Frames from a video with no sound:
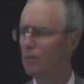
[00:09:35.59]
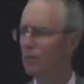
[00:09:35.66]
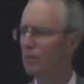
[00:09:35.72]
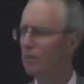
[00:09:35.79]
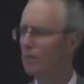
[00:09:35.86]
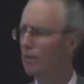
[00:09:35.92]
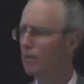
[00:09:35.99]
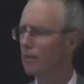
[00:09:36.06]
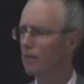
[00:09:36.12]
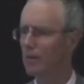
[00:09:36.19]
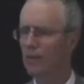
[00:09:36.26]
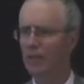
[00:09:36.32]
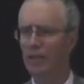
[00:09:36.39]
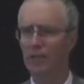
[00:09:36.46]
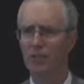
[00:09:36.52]
but the
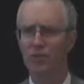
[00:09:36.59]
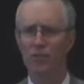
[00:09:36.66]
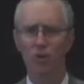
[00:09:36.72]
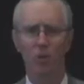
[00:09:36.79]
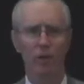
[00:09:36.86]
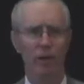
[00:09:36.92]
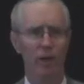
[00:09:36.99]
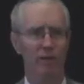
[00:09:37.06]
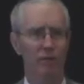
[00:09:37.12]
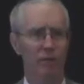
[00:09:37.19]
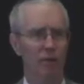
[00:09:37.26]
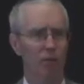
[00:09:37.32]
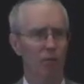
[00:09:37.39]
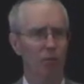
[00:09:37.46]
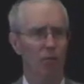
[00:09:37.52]
key is you don't want to have a
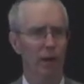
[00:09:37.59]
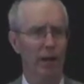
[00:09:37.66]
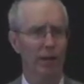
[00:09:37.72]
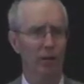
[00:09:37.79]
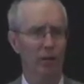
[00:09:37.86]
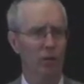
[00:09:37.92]
knuckle banger.